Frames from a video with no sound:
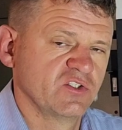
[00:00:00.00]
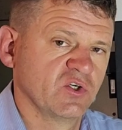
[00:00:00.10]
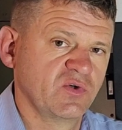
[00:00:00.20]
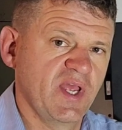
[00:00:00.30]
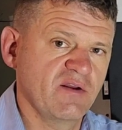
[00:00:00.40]

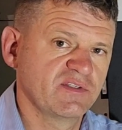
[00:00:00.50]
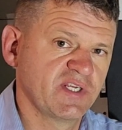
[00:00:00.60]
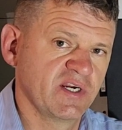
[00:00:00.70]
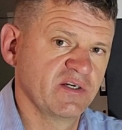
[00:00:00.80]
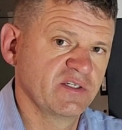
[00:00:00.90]
So
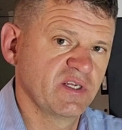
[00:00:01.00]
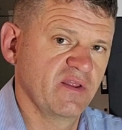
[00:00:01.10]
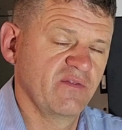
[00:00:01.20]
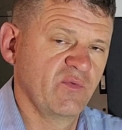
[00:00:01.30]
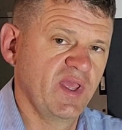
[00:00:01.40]
downstairs,
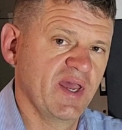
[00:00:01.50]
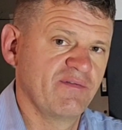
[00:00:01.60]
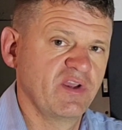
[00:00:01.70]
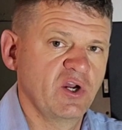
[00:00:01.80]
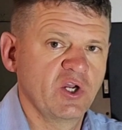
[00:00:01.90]
we have
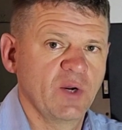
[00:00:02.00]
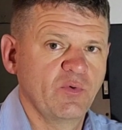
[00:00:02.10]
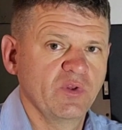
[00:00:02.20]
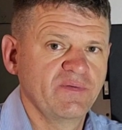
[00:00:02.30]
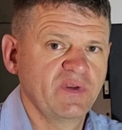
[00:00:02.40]
a young
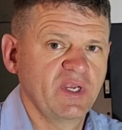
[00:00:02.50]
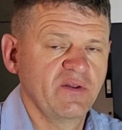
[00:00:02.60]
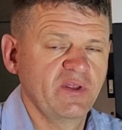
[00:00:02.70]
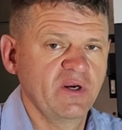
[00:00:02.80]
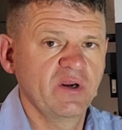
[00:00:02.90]
couple living
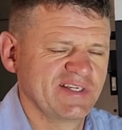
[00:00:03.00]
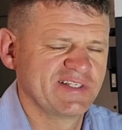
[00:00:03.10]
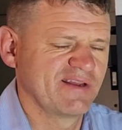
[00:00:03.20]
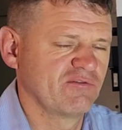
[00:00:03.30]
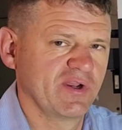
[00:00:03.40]
down there. They
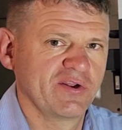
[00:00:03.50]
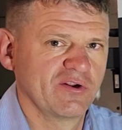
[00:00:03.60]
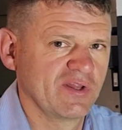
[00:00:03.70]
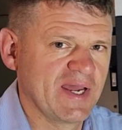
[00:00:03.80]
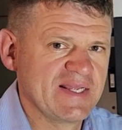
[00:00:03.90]
just have
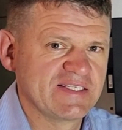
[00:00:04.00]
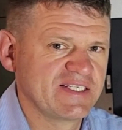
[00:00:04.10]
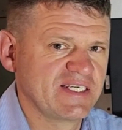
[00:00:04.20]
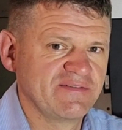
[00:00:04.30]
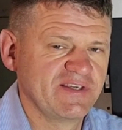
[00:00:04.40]
regular lights,
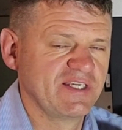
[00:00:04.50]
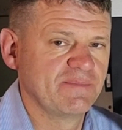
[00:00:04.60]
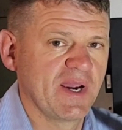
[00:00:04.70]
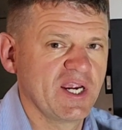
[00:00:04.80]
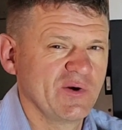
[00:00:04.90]
TV,
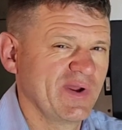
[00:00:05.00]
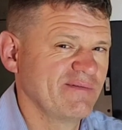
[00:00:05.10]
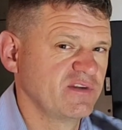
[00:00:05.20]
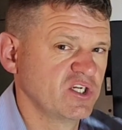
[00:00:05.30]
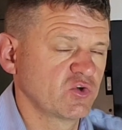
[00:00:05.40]

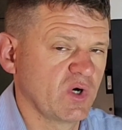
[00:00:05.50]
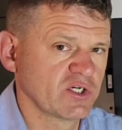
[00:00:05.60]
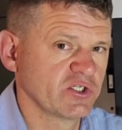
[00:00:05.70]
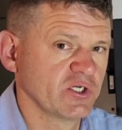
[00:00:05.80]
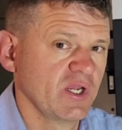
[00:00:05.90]
microwave,
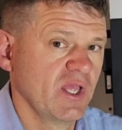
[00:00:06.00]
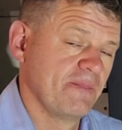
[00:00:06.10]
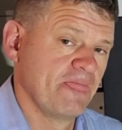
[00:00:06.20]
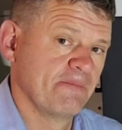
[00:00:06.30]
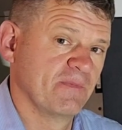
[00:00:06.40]
dishwasher.
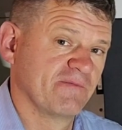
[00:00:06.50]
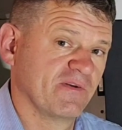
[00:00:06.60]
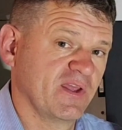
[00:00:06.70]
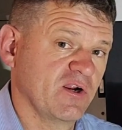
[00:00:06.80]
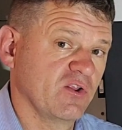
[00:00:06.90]
But for
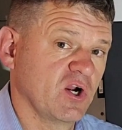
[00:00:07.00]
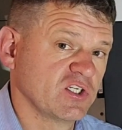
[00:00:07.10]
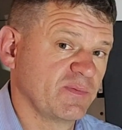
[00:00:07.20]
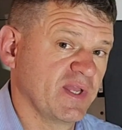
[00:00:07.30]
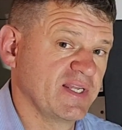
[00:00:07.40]
their
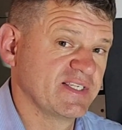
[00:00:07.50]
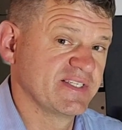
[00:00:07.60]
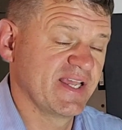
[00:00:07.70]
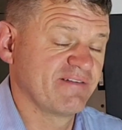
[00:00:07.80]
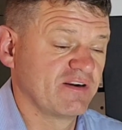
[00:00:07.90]
large
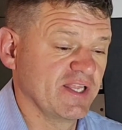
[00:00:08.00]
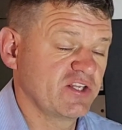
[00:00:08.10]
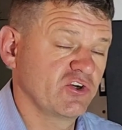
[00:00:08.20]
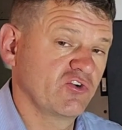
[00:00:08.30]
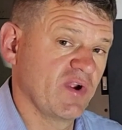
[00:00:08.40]
appliances, they have an
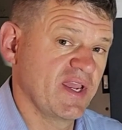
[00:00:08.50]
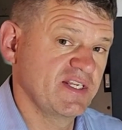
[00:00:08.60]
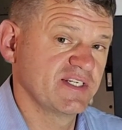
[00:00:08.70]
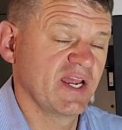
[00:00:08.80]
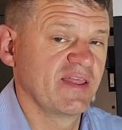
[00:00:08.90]
electric
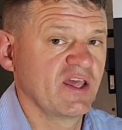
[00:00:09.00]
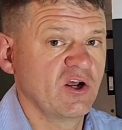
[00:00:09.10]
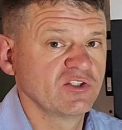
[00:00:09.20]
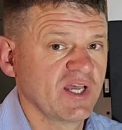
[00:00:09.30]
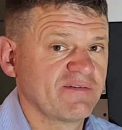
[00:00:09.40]
range and they
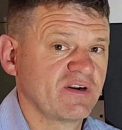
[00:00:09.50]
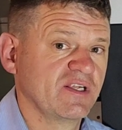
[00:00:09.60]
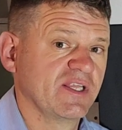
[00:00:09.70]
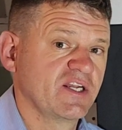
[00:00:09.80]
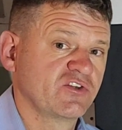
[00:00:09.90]
also have an
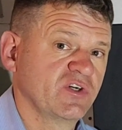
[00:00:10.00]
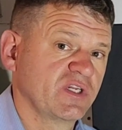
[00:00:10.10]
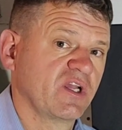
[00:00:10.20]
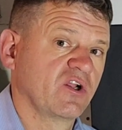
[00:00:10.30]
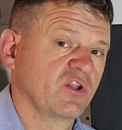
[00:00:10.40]

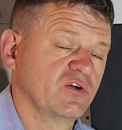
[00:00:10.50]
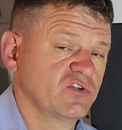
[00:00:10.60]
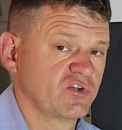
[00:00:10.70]
electric clothes